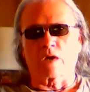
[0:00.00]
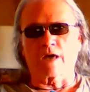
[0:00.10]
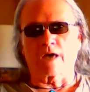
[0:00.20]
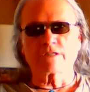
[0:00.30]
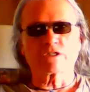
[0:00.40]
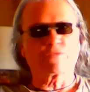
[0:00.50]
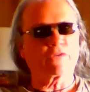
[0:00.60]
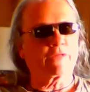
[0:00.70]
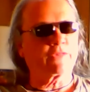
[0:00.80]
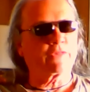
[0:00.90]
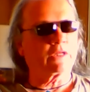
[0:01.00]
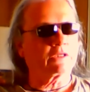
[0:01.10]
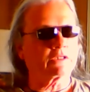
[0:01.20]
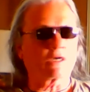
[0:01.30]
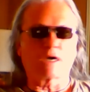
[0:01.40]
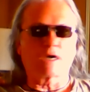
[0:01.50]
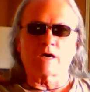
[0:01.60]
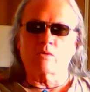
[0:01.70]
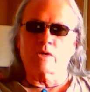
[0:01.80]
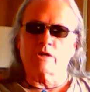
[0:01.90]
I just felt that I
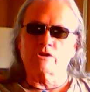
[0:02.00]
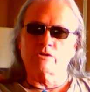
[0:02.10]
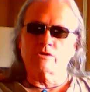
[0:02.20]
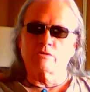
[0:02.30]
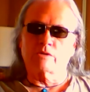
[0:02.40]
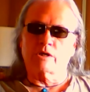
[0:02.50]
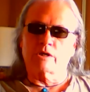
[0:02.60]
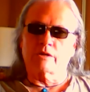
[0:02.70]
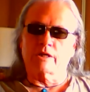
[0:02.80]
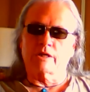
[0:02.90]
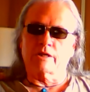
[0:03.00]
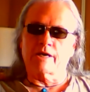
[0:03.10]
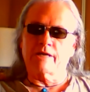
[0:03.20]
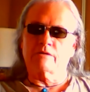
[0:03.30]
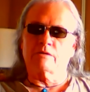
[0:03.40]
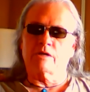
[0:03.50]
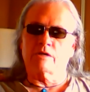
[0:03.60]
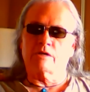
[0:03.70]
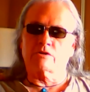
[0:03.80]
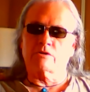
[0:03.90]
wanted to
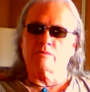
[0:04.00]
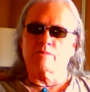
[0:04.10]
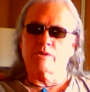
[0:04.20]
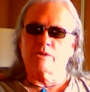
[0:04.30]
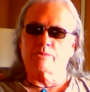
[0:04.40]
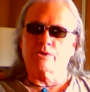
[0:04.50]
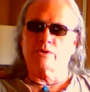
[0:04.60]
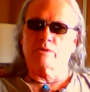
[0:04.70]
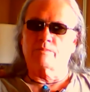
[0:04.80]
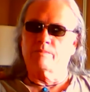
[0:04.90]
enlighten certain people,